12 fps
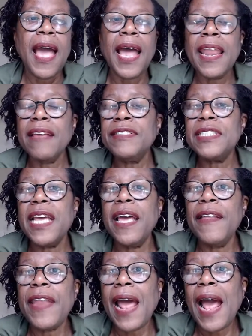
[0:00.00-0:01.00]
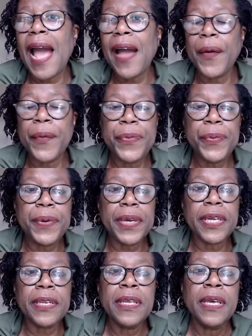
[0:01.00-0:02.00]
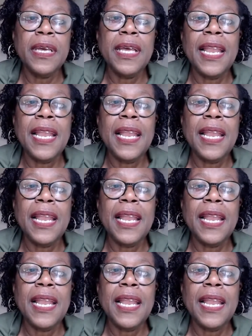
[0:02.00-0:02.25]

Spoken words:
And I've shared how you can